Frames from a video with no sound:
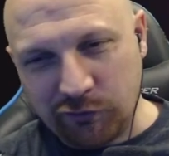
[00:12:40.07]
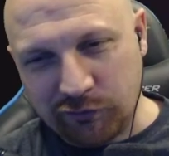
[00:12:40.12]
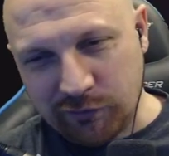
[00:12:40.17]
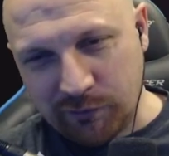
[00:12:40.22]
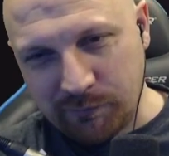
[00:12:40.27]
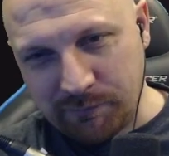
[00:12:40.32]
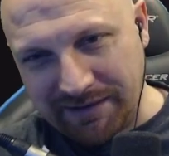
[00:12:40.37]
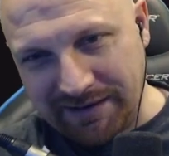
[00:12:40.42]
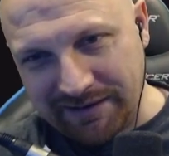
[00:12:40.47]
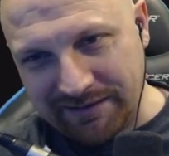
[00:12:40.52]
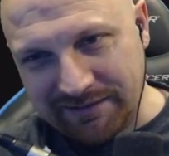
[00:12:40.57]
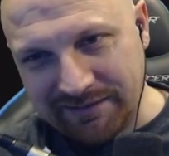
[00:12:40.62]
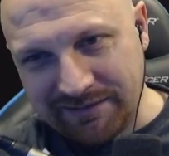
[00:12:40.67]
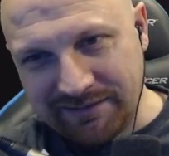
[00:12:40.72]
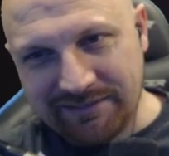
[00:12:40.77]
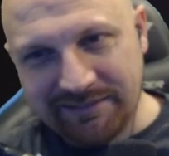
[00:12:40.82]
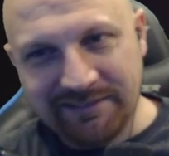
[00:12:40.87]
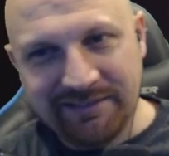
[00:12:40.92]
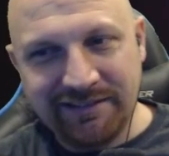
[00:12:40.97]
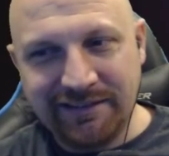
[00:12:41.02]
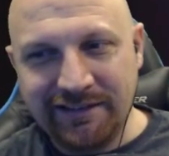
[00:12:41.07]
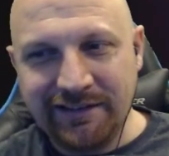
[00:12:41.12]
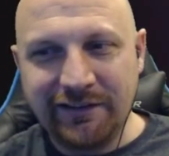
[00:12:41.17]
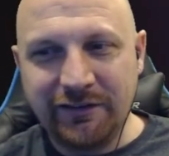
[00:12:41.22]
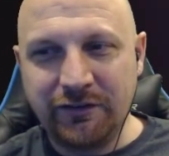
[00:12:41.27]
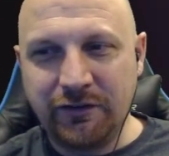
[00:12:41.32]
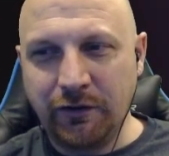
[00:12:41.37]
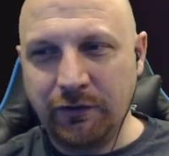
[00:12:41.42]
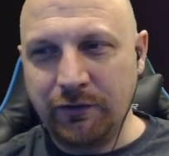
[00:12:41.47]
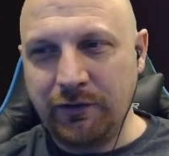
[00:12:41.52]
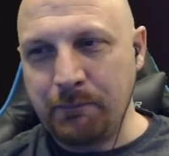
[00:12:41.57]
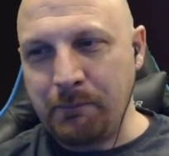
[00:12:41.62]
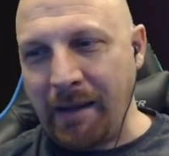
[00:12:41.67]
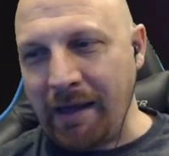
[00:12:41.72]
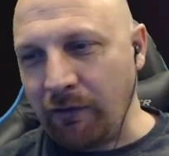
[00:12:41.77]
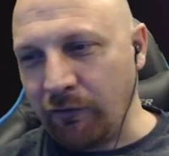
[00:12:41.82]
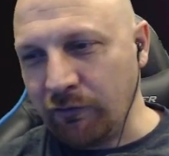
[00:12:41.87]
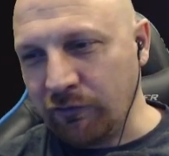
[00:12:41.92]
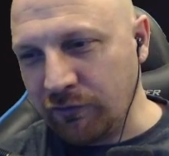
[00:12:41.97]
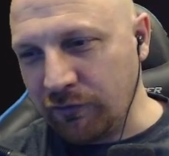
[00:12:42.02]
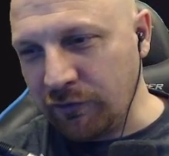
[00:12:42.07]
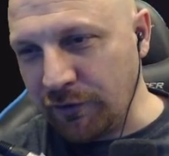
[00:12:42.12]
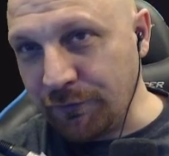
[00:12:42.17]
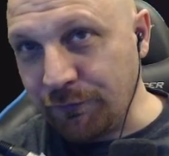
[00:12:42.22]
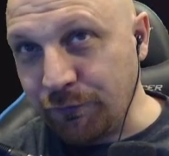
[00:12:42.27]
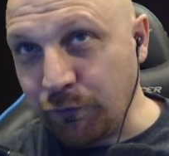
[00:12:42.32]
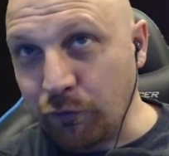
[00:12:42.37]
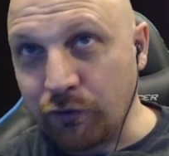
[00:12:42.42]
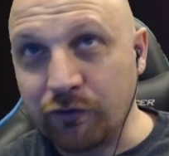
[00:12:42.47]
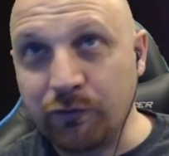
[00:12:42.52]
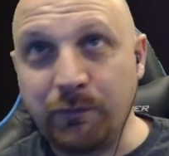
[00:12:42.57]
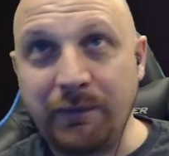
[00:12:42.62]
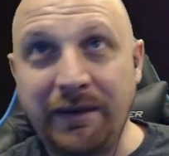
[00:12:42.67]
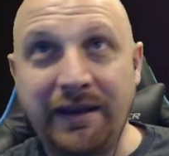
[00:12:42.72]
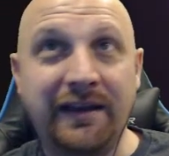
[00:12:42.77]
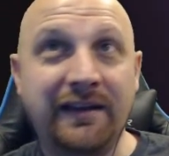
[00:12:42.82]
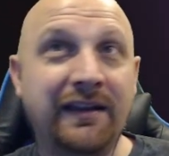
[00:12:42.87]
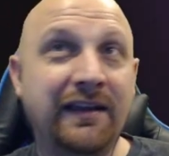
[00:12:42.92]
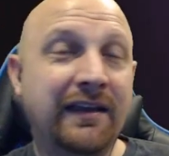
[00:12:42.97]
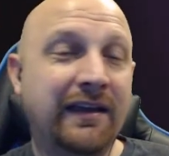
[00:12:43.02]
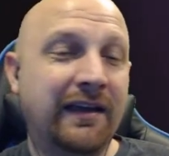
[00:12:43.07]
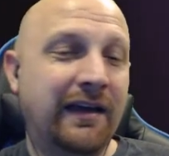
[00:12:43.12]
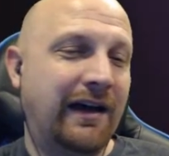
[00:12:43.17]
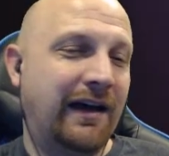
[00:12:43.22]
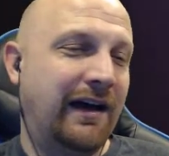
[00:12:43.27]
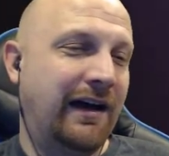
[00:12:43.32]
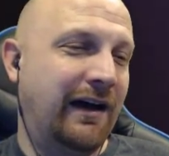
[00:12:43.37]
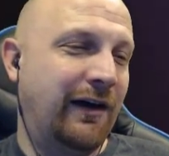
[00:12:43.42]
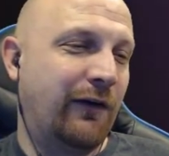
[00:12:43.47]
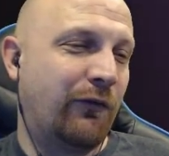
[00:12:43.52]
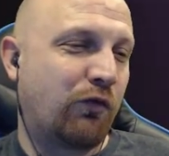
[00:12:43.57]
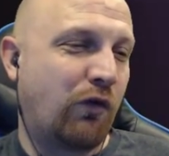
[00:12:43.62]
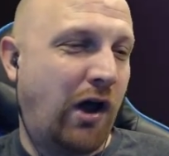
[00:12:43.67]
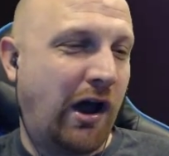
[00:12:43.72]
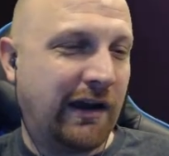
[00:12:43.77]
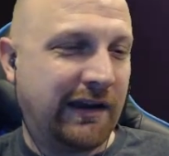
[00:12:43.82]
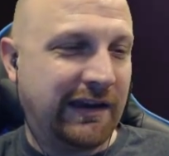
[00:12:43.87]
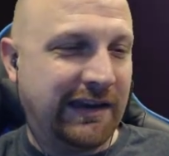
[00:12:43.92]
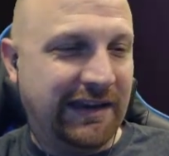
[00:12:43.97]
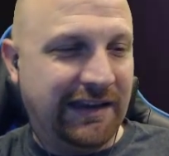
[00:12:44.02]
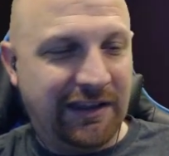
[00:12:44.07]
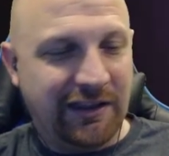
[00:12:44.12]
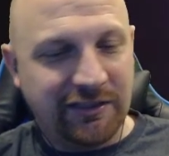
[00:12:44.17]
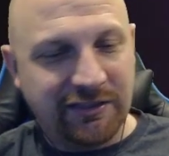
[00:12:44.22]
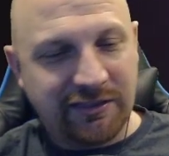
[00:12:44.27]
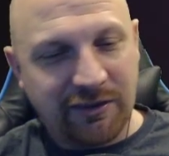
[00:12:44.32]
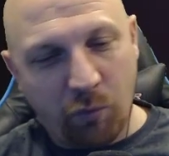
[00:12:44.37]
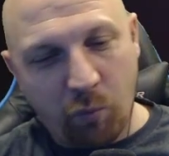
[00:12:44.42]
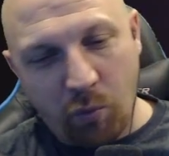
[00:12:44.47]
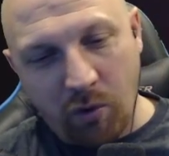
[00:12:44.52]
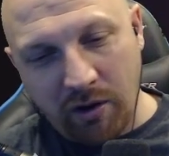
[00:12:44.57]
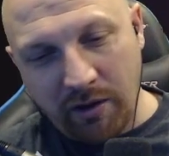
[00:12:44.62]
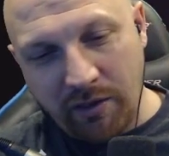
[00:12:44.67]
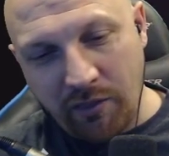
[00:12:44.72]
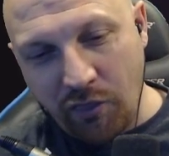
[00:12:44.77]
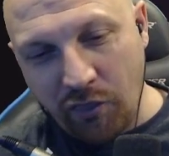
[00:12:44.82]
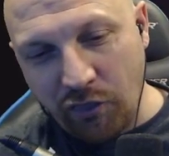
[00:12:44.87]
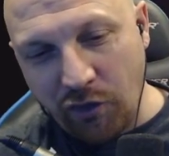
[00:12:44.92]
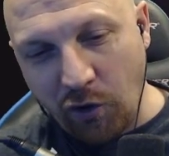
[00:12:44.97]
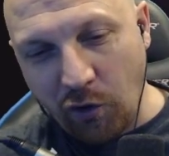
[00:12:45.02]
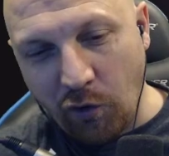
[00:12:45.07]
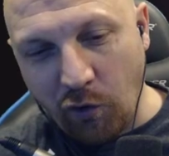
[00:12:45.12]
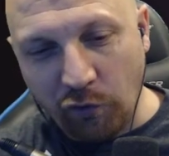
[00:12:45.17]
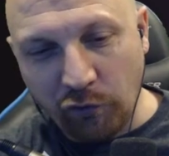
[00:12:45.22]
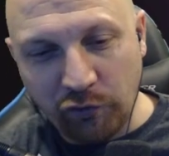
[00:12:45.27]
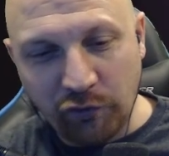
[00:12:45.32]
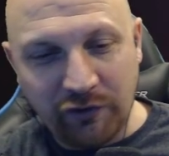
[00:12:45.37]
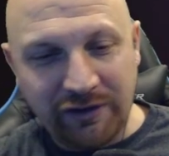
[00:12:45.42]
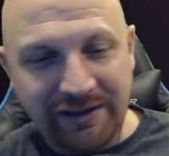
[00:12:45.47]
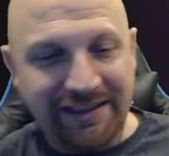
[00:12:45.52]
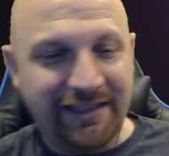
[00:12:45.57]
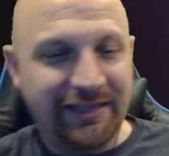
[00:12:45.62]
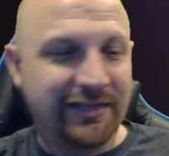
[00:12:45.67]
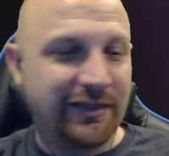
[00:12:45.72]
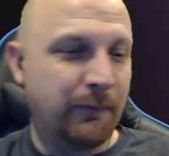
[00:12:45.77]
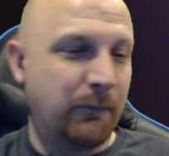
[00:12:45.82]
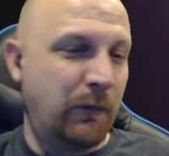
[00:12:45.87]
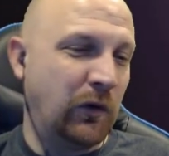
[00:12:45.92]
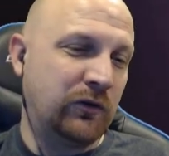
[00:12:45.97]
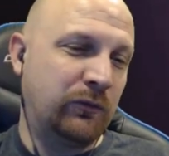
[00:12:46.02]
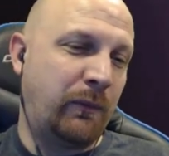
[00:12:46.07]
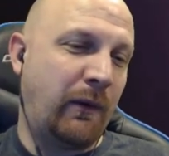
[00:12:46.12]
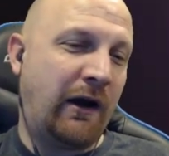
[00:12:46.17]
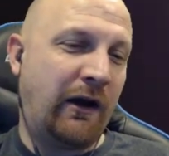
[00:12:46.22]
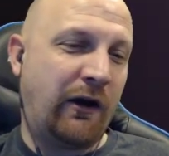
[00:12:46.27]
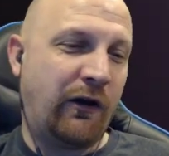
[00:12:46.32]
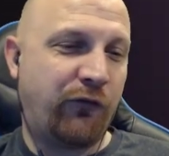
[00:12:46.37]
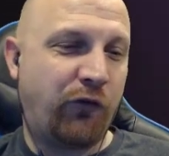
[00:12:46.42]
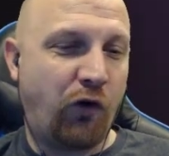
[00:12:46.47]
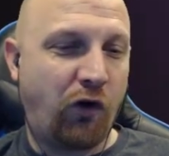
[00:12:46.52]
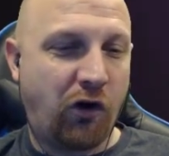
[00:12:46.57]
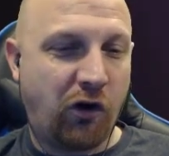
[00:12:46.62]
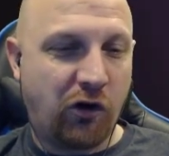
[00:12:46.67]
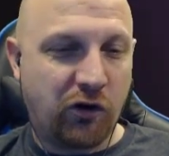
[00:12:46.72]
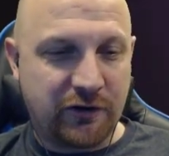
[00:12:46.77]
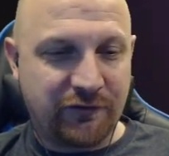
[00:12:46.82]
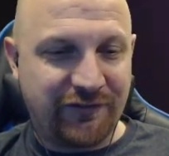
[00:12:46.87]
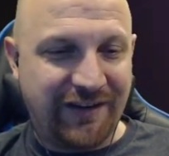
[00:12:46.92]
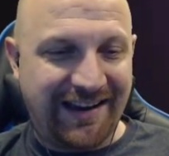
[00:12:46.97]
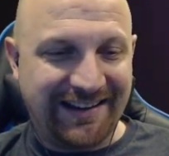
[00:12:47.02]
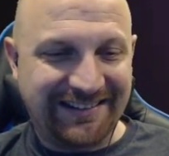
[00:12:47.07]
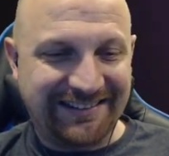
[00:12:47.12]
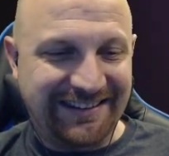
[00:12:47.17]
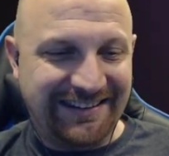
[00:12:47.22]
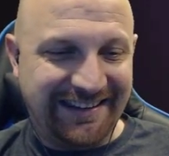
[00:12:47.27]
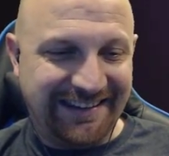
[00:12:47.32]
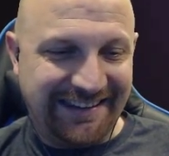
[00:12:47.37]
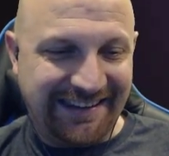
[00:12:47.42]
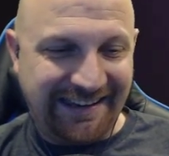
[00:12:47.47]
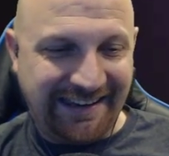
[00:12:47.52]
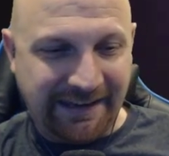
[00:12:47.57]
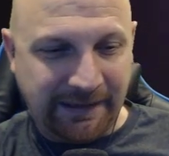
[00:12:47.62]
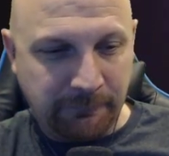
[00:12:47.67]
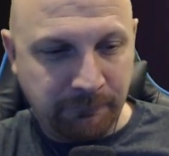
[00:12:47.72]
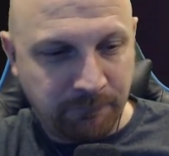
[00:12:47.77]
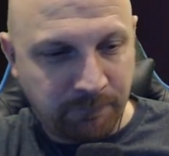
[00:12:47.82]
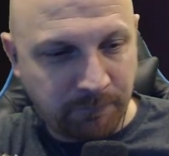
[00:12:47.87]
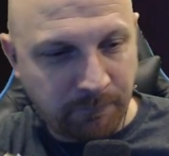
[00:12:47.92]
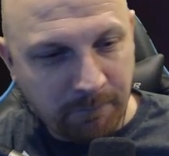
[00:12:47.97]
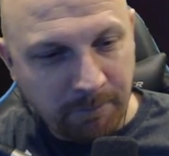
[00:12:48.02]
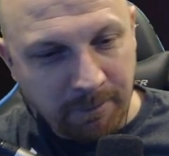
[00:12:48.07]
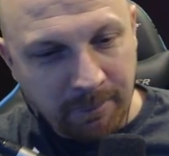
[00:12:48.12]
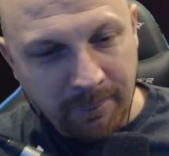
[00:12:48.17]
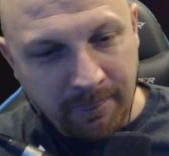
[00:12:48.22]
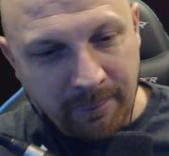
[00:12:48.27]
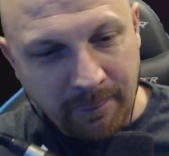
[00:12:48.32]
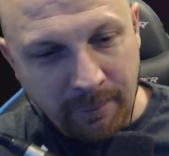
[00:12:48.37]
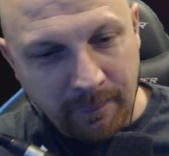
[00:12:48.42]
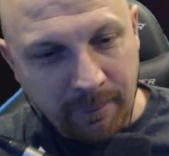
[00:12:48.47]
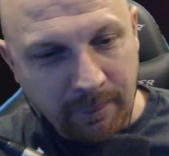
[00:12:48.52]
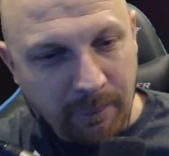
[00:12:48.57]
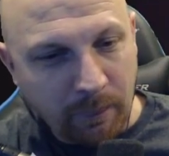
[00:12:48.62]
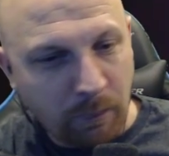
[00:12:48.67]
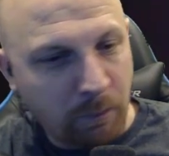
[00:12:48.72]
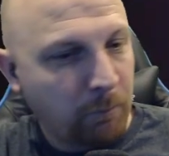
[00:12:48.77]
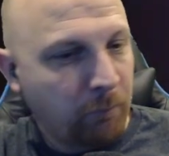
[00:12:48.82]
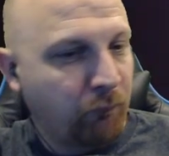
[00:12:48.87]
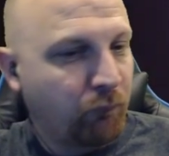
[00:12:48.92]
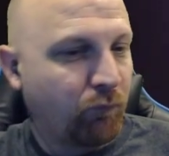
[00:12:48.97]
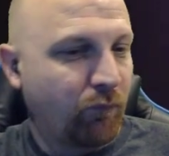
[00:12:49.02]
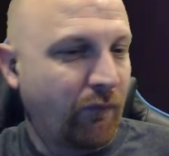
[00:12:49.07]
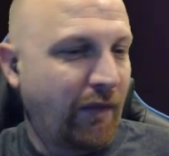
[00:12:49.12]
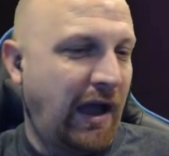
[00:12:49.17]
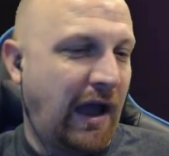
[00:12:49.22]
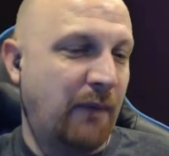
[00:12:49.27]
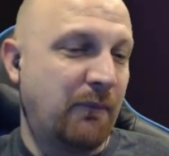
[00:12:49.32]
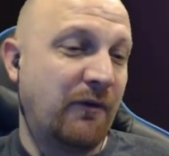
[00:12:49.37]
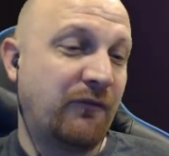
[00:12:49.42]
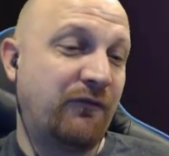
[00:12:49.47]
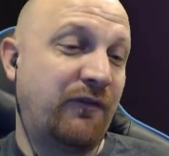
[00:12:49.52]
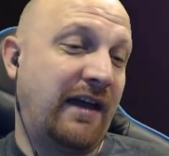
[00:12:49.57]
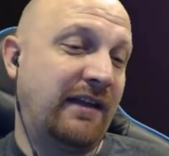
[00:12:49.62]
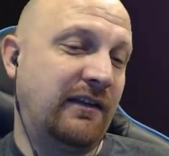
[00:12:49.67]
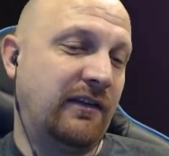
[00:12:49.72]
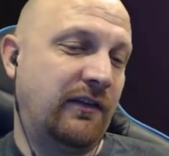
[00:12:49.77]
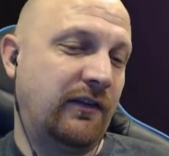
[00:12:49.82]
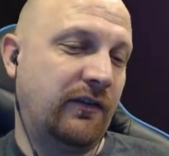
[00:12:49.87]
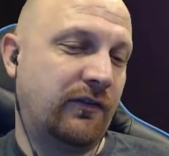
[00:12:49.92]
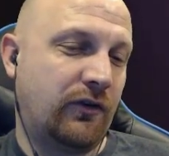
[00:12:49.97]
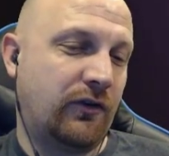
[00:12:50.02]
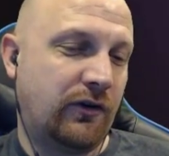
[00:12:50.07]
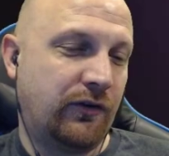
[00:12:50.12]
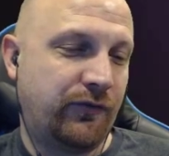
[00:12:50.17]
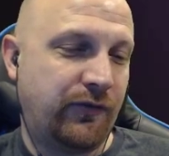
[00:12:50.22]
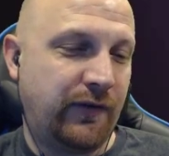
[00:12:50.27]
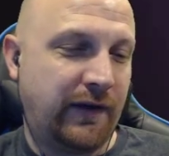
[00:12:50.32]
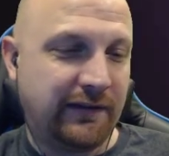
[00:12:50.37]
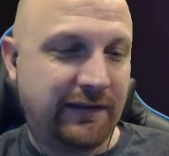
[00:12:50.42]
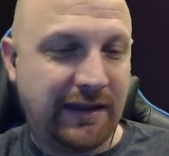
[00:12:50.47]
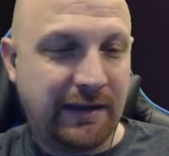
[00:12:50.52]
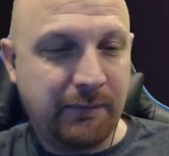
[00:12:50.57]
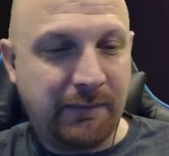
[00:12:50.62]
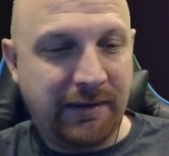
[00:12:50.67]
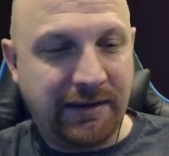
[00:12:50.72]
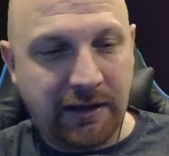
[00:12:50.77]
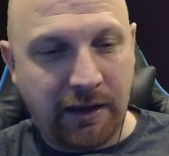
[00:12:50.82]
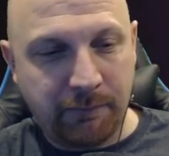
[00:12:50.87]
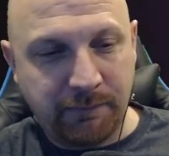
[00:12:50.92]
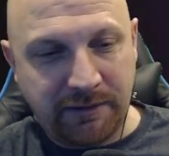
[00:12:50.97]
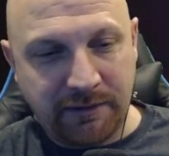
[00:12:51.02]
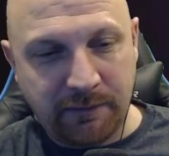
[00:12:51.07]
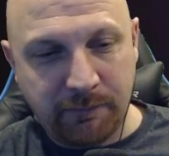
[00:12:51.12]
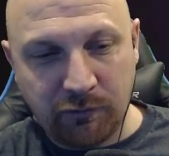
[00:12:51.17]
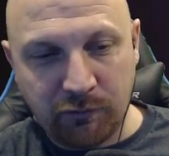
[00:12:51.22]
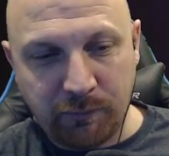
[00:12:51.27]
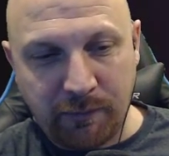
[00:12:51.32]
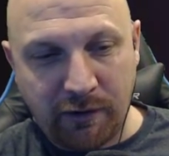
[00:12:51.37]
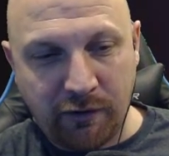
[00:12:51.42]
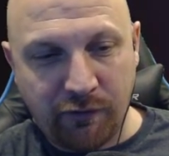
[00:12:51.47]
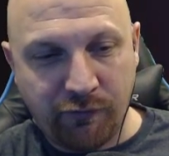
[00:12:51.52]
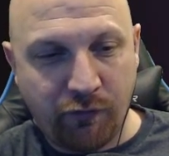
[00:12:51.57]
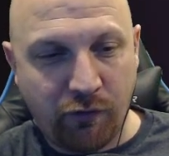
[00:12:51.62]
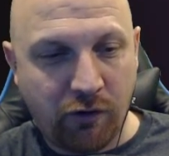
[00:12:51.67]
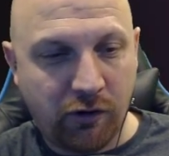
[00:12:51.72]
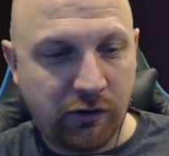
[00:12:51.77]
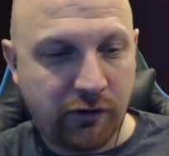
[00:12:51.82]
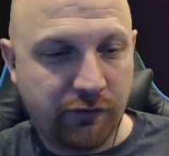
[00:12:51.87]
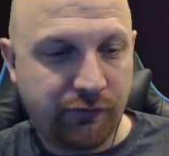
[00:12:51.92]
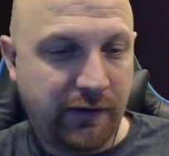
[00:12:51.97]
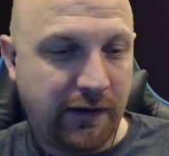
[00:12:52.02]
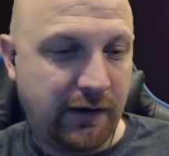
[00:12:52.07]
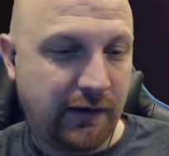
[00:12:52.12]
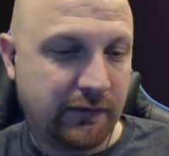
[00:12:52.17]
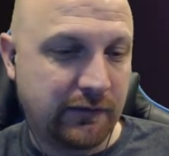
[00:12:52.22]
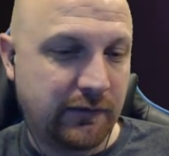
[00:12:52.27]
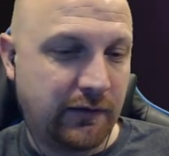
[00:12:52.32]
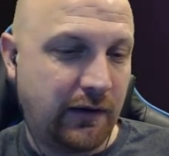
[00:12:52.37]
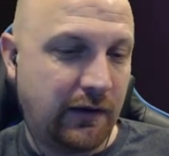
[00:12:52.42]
man. The balance to the force, man. Rocking the one, the only, the most powerful artifact in the game. I'm a fan of this artifact. It may not be the most powerful artifact,